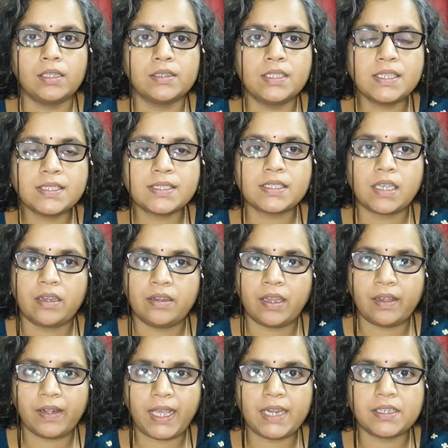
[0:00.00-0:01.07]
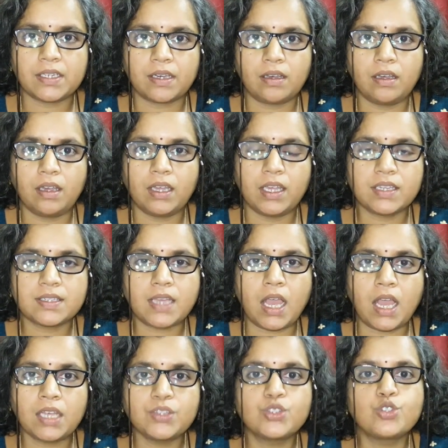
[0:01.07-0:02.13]
this narrator is
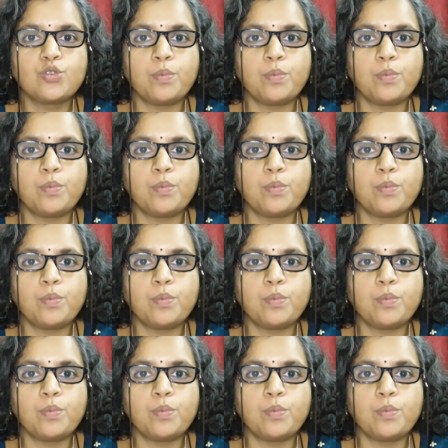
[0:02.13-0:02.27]
asked